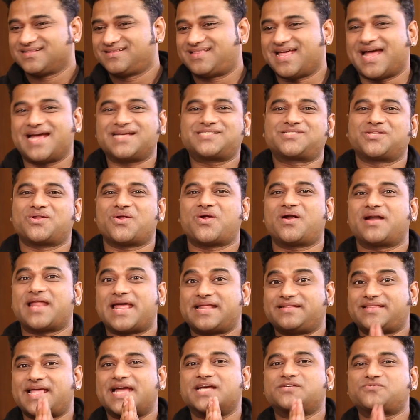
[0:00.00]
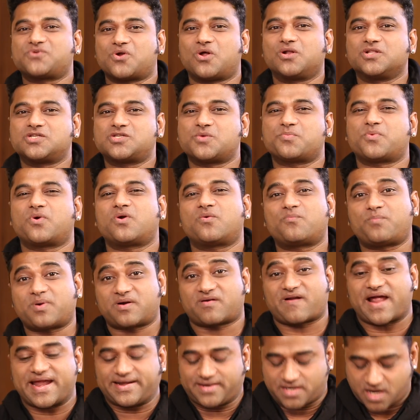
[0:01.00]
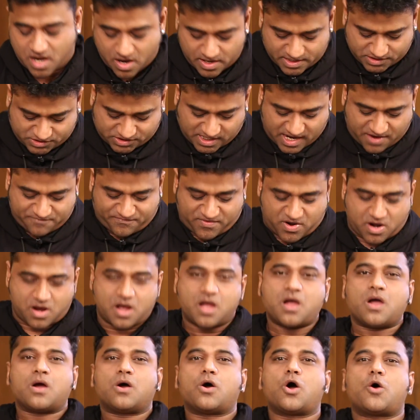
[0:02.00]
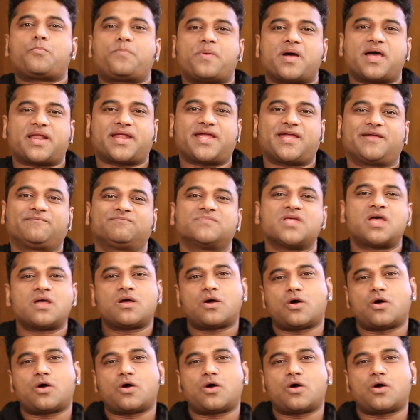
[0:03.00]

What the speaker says: Thanks a lot and thanks for all the support. But right now it's time for O Pari,